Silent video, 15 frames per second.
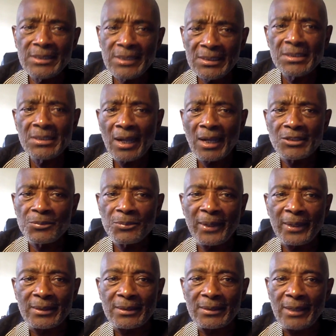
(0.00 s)
Is the teaching
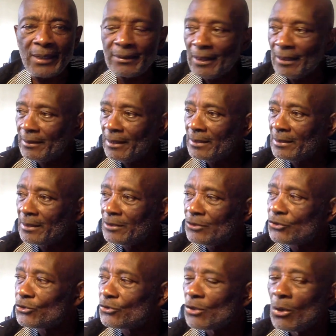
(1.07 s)
aspect. There, there,
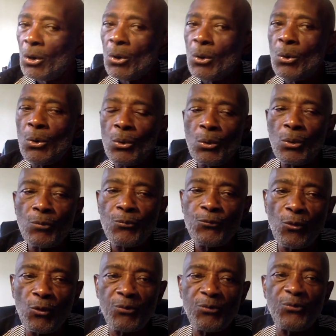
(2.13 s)
there, it's
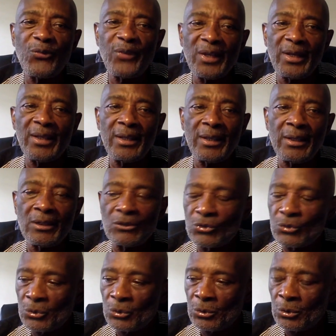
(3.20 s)
so
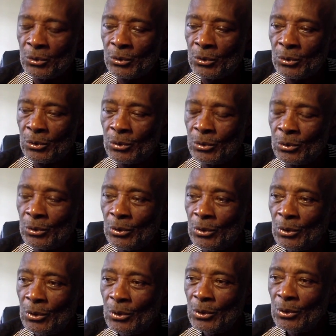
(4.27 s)
fulfilling
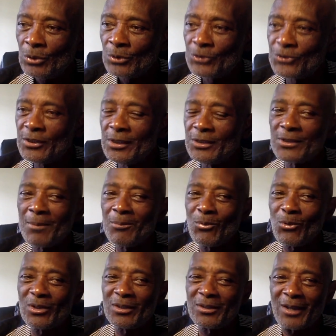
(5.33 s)
to see
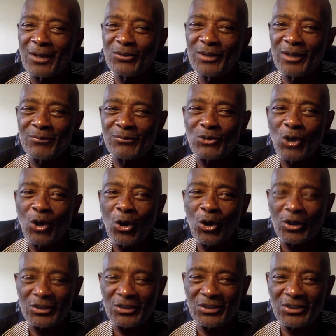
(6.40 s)
somebody that you have
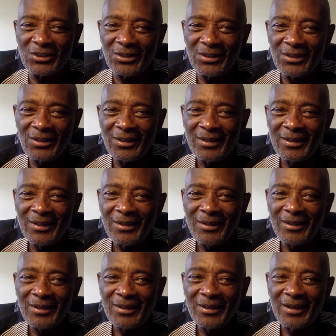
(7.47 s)
taught
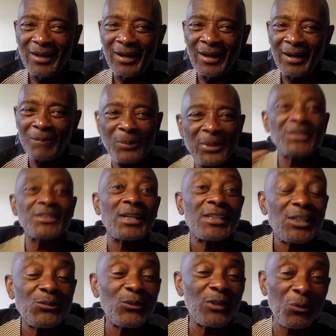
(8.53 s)
uh,
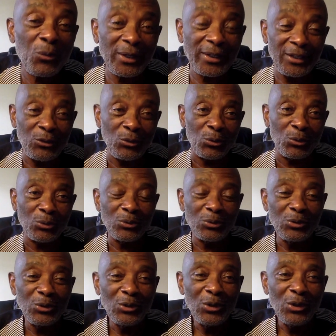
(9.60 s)
being successful in what they do.